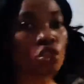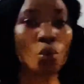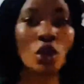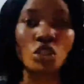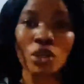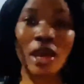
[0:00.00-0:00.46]
So
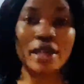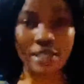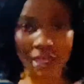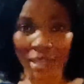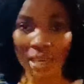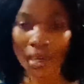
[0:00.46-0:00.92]
what do you guys
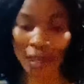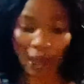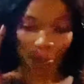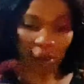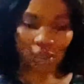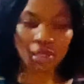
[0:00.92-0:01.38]
think
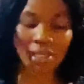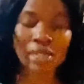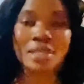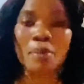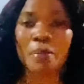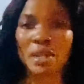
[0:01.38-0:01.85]
about
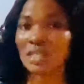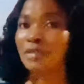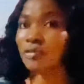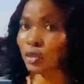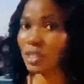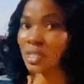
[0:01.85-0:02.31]
center
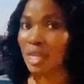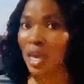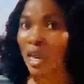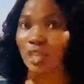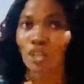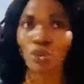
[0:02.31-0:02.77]
pattern for this
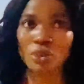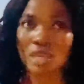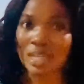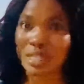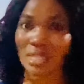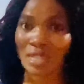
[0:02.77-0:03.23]
hair? Do you
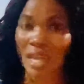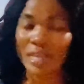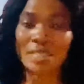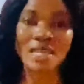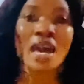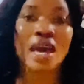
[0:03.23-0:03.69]
think it's
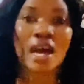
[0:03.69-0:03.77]
nice?